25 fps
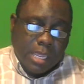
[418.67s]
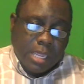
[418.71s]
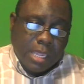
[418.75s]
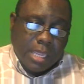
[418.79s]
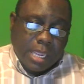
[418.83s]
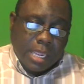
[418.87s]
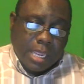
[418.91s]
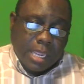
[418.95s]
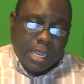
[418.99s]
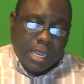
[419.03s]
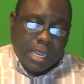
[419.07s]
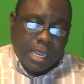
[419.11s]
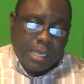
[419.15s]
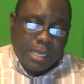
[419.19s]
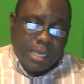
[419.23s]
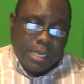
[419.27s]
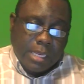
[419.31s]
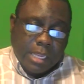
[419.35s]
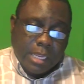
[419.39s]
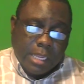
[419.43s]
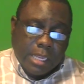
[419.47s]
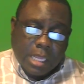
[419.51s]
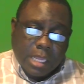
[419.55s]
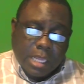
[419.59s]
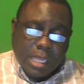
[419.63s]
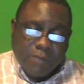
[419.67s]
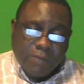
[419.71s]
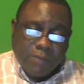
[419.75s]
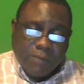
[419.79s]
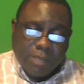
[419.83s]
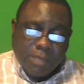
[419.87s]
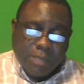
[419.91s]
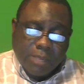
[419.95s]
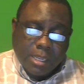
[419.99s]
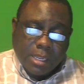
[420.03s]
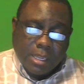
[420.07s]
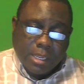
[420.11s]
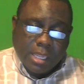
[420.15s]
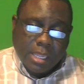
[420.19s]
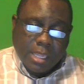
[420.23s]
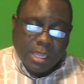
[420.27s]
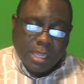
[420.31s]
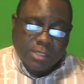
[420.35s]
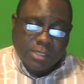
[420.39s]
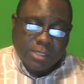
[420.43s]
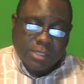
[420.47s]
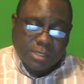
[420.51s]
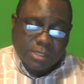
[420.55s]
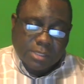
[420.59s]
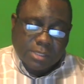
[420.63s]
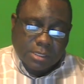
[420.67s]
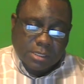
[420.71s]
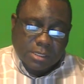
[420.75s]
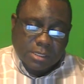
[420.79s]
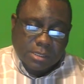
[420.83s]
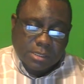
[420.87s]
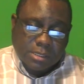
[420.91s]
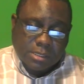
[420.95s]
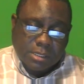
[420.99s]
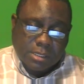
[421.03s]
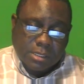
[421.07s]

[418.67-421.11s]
and in government agencies.